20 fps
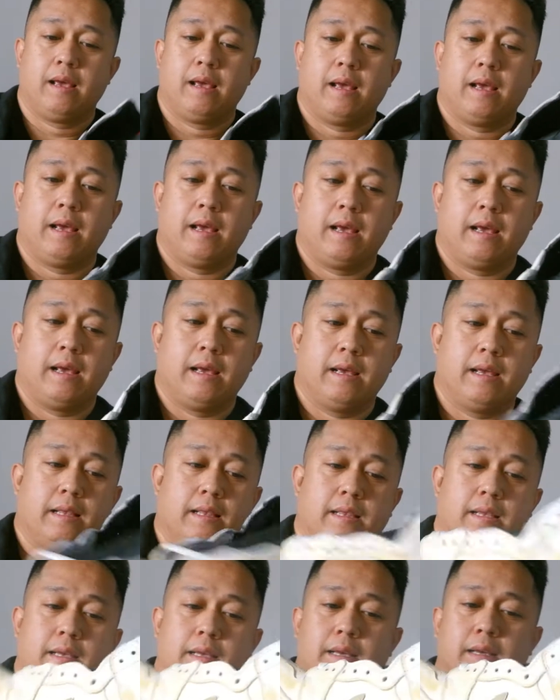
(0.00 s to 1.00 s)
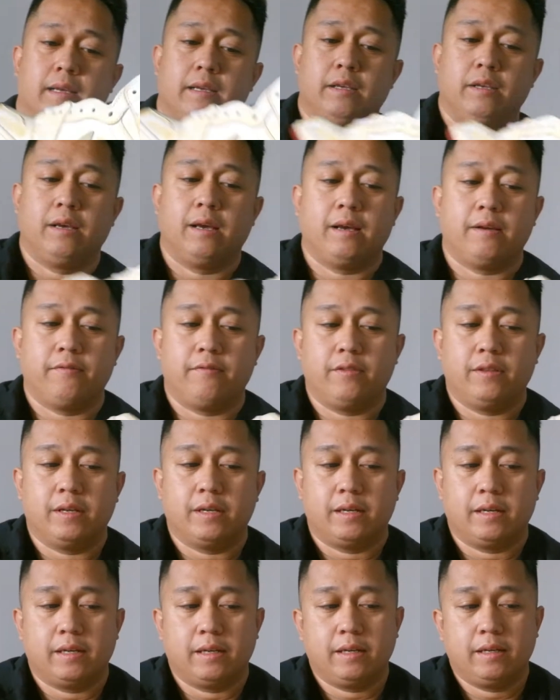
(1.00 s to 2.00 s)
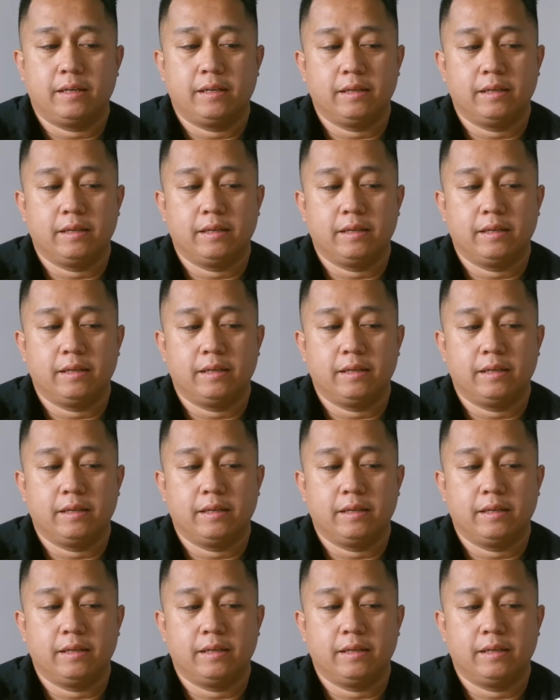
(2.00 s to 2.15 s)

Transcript: and you have the